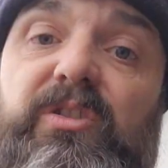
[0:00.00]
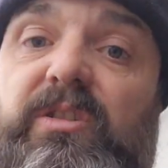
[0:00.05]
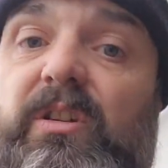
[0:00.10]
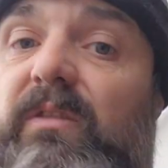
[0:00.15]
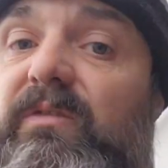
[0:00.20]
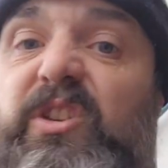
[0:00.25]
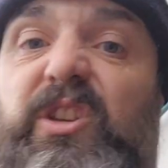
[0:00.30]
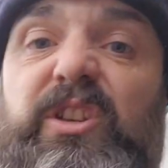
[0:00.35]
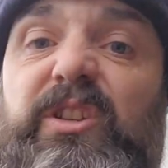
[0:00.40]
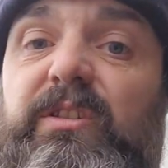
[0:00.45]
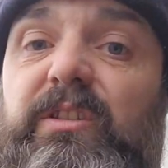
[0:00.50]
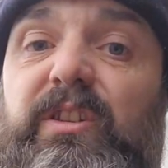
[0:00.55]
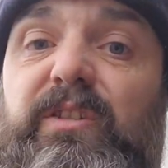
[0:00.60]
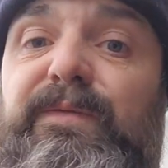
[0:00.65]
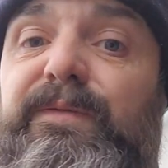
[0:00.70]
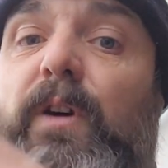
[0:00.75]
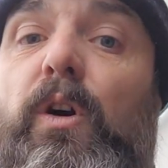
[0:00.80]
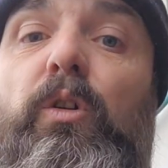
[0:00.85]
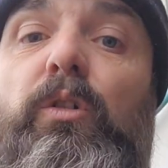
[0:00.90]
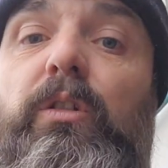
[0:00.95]
So just get
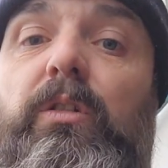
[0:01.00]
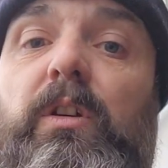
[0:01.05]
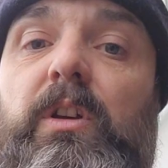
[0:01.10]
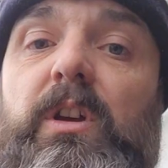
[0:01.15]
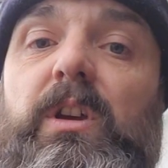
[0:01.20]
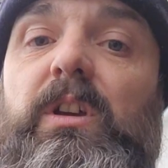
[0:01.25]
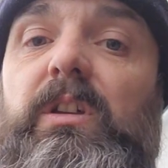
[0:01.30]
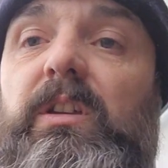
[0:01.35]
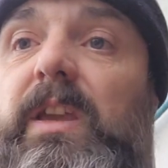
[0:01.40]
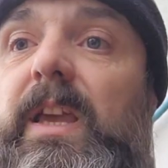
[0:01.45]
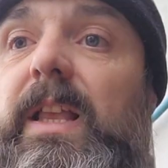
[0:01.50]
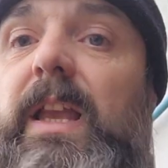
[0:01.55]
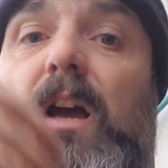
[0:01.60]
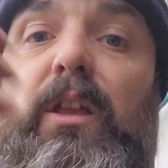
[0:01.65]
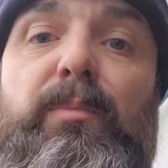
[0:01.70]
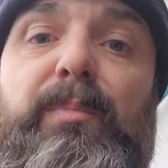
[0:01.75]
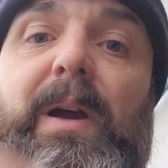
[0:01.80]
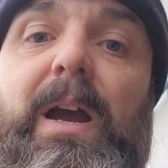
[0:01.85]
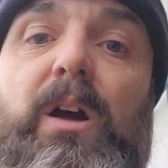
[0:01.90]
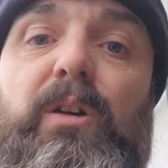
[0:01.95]
it
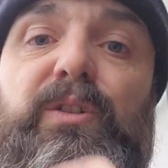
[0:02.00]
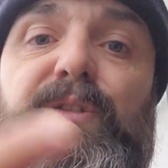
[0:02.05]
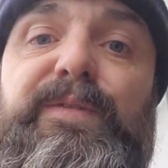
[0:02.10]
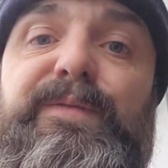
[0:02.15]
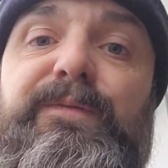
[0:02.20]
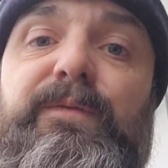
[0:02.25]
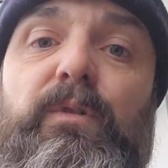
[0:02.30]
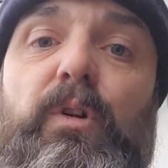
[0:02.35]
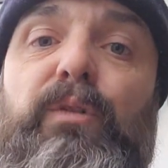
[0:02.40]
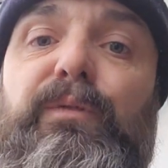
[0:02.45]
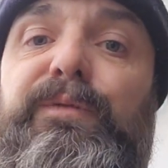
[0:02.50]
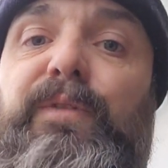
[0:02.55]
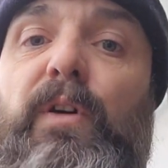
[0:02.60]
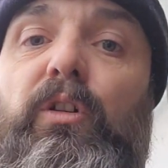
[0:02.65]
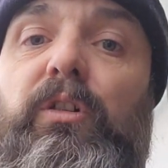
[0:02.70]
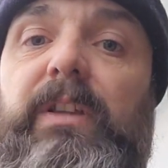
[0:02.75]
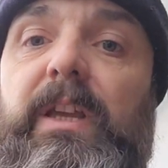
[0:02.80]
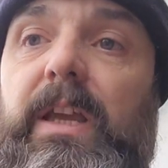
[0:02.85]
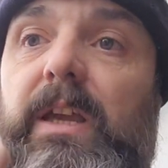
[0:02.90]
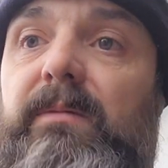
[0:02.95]
out of the pouch,
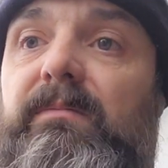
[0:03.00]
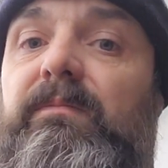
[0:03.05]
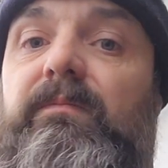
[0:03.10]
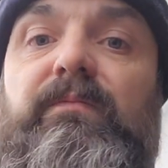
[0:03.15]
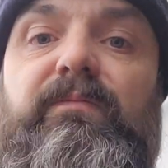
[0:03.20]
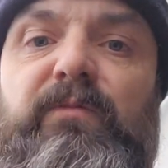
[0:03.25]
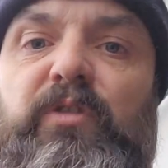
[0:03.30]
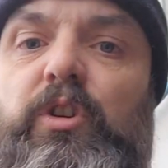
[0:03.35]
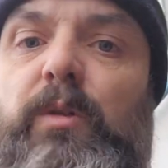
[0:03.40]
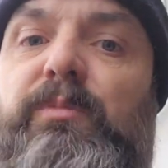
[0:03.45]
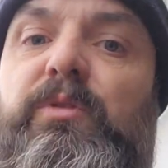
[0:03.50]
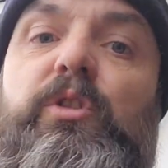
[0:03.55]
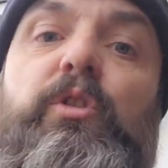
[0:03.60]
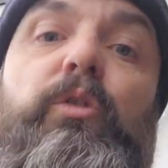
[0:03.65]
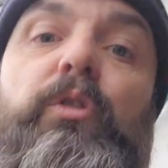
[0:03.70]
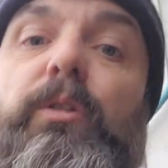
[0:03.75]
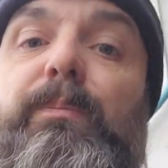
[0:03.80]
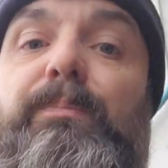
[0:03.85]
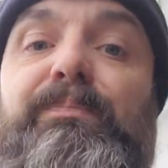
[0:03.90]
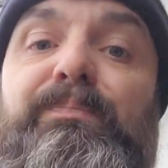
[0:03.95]
unfold it, job is
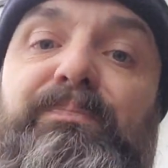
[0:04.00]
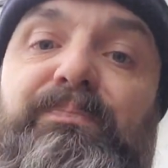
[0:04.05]
good.